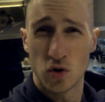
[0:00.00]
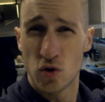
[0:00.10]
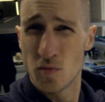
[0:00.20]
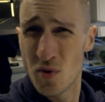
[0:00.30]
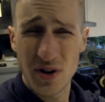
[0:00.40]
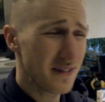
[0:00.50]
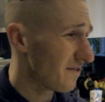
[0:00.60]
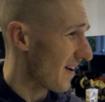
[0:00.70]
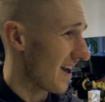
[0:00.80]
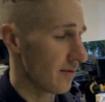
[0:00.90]
Good morning,
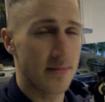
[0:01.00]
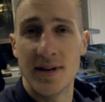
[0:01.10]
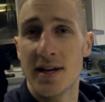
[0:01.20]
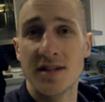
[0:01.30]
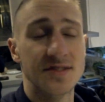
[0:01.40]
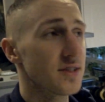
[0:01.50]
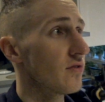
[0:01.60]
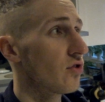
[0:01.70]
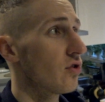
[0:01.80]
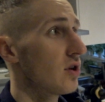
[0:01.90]
fam. It is
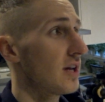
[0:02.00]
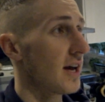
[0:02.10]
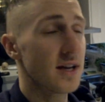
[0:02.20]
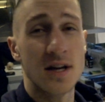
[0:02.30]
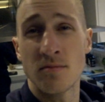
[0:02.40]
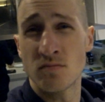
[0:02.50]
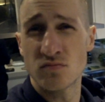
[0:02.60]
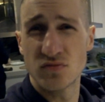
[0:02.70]
7:30 a.m.